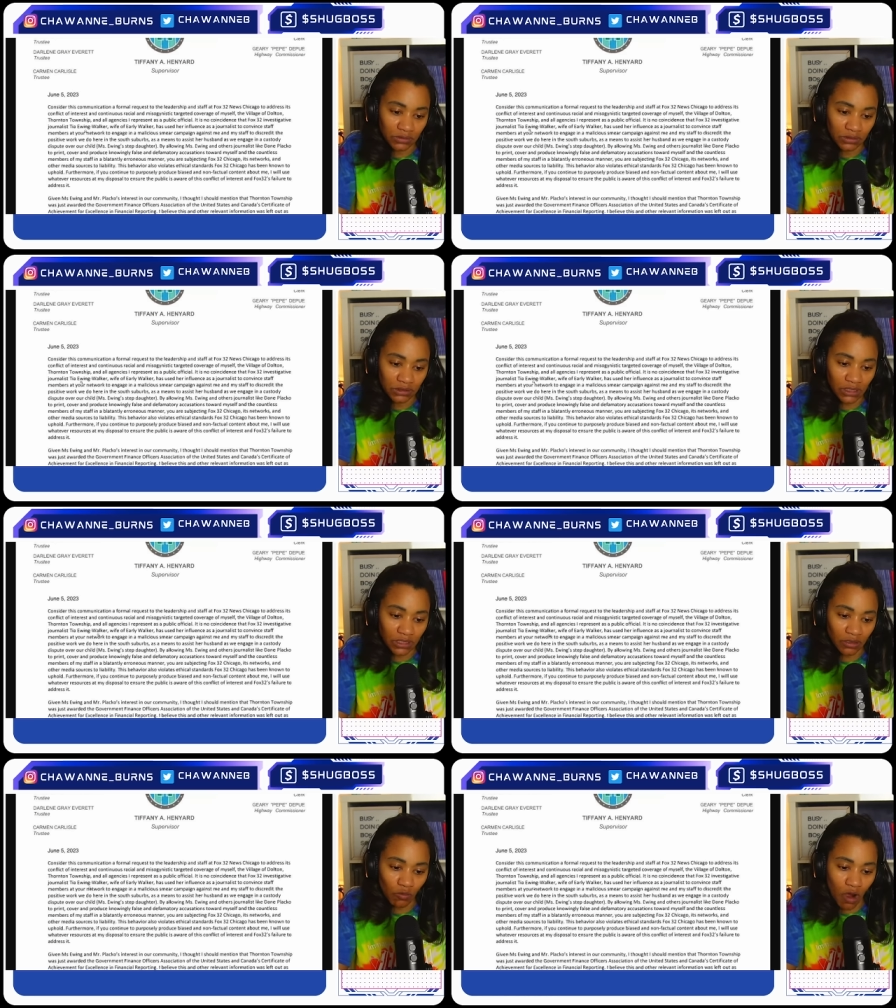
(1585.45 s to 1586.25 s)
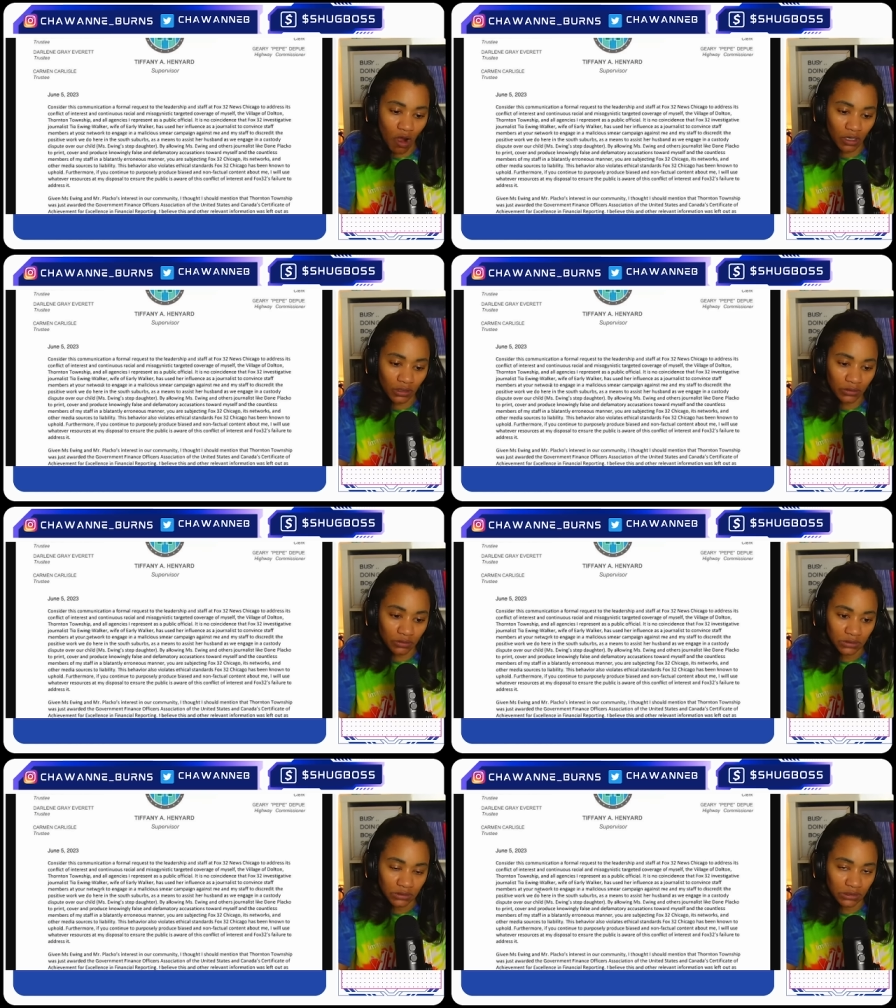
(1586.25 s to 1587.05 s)
Tia Walker
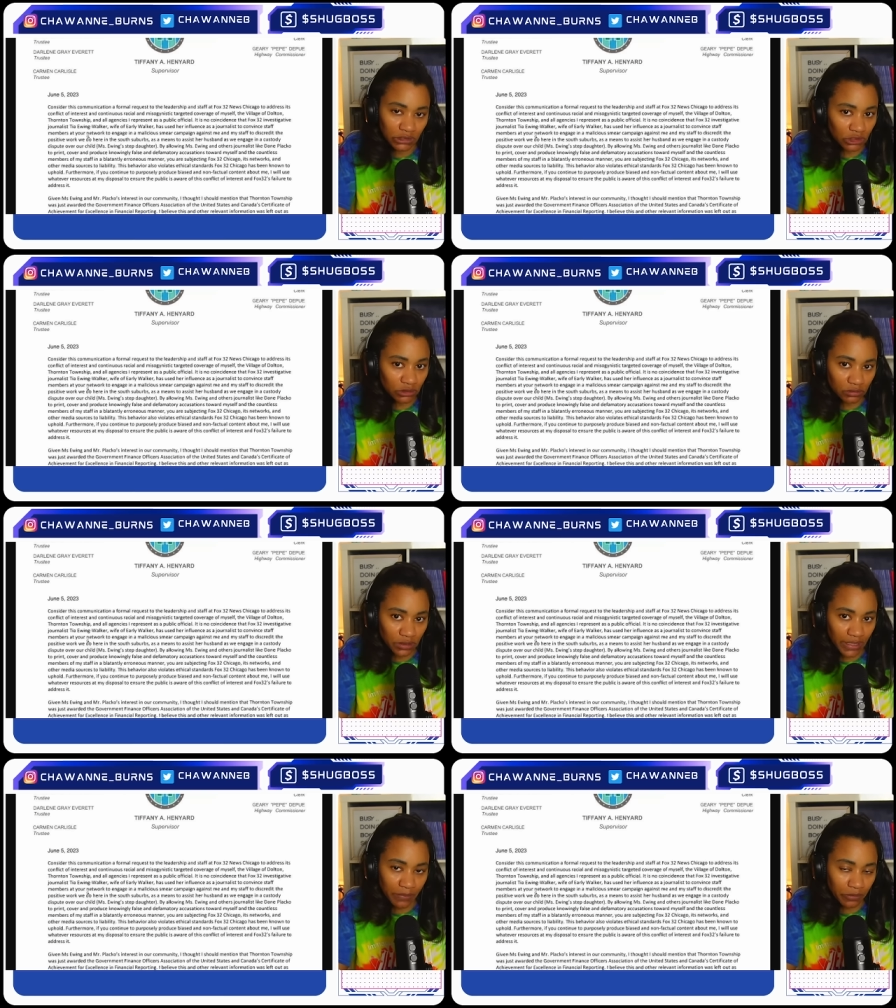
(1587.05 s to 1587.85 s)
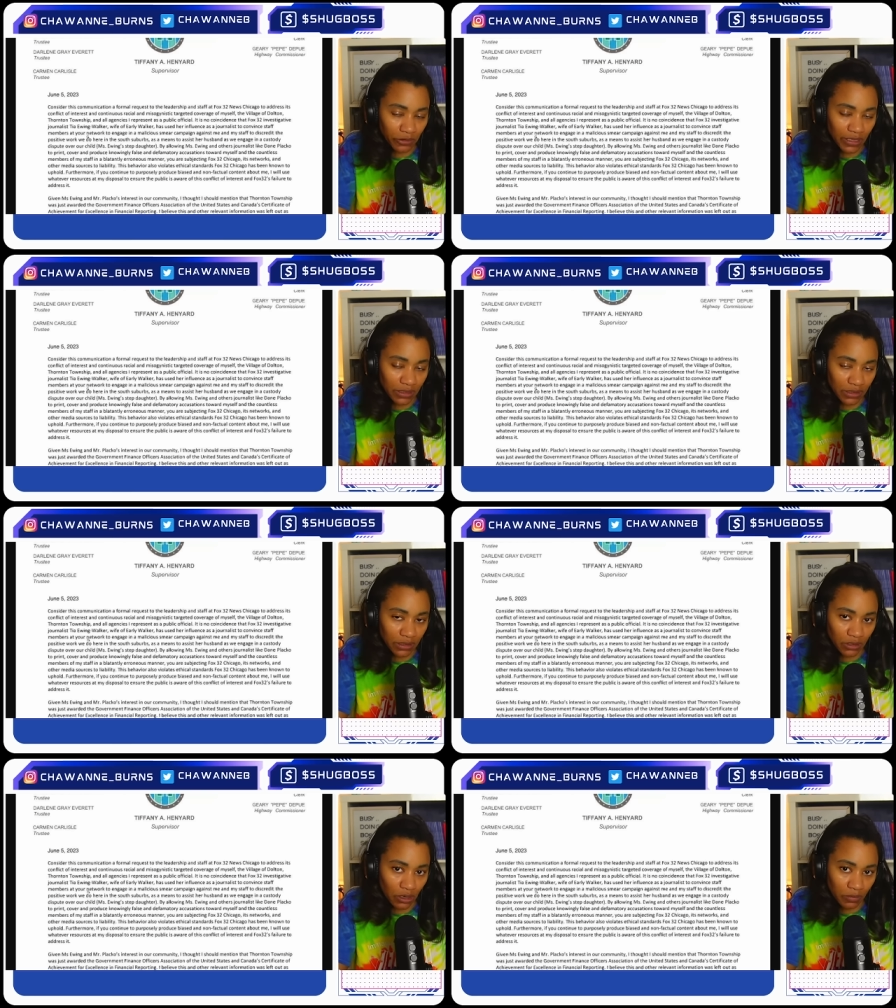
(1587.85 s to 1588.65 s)
is imprinted
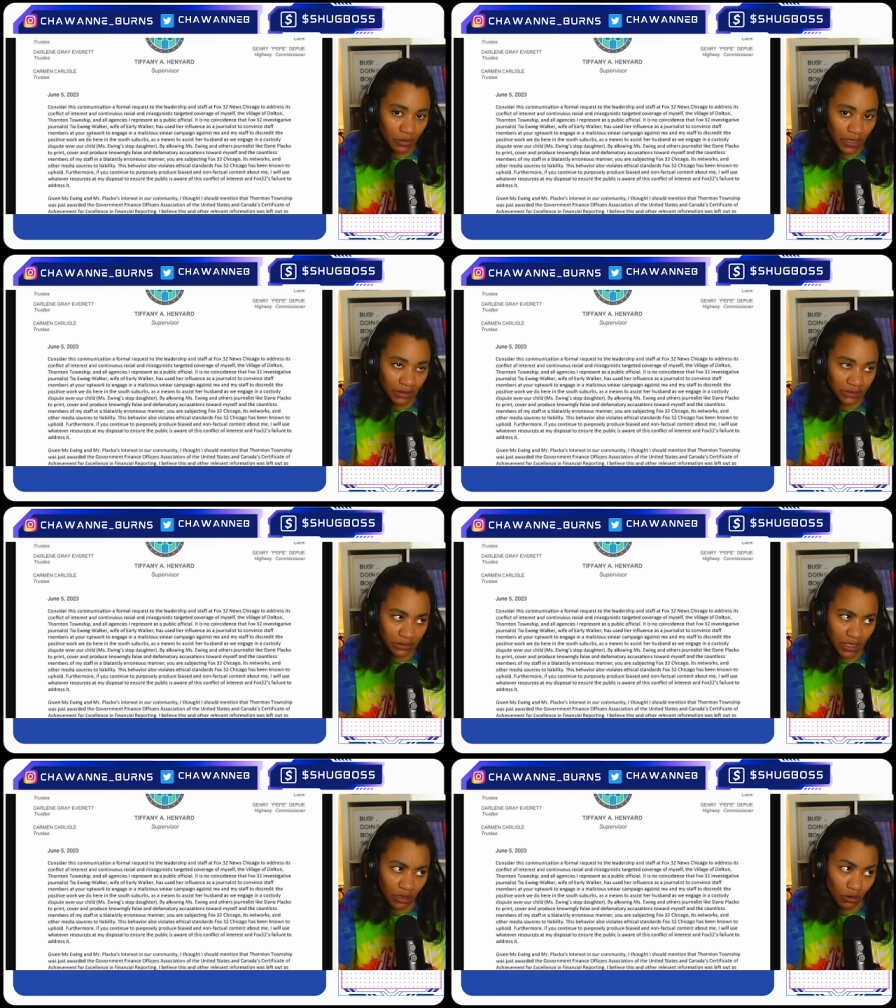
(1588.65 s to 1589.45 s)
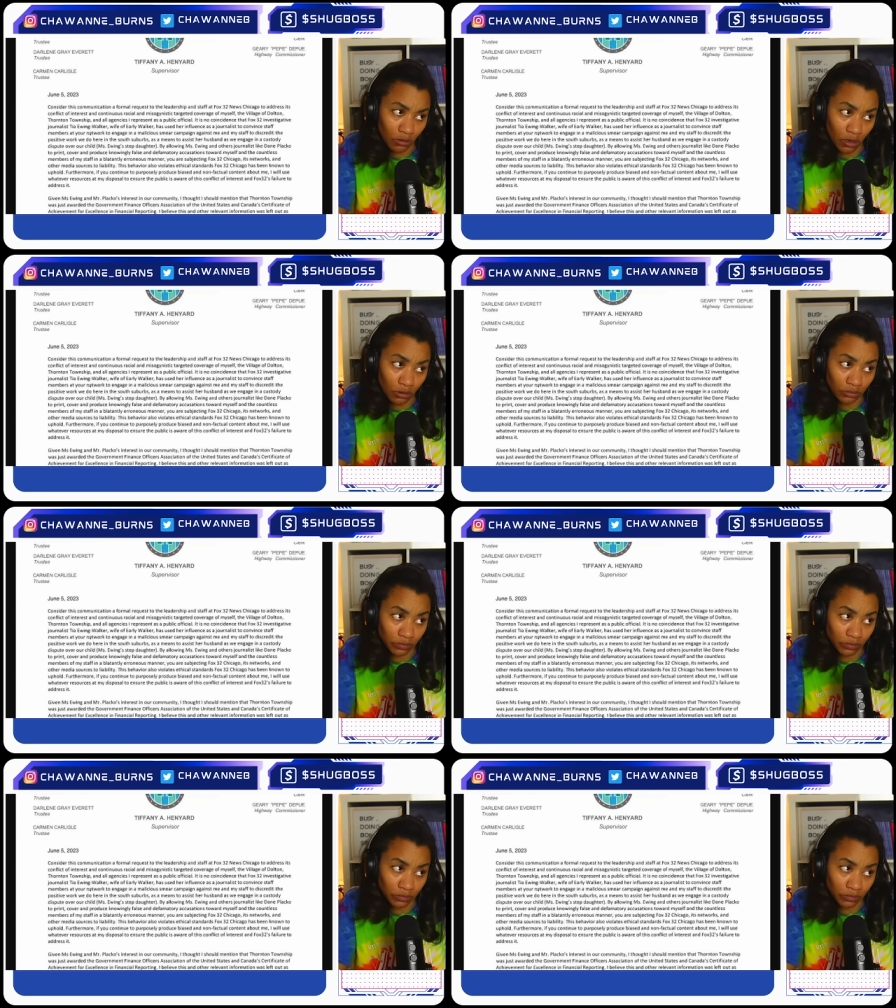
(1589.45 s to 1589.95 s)
in her brain to say, oh, go.